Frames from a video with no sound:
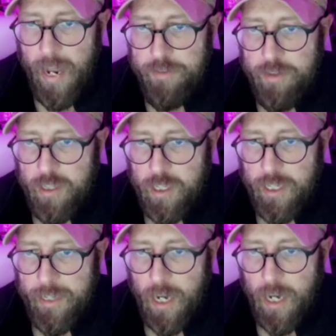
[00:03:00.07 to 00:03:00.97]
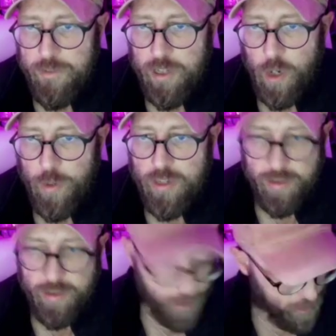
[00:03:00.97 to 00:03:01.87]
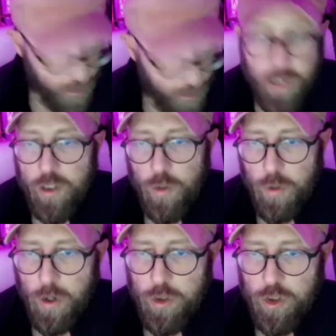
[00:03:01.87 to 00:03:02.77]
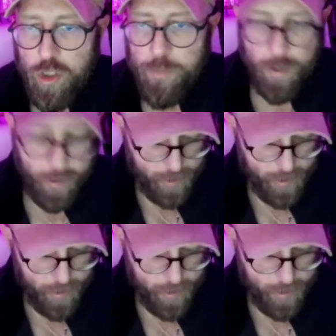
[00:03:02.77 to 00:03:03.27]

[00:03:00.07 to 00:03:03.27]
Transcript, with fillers: haven't declared that, I'm just going to return the role group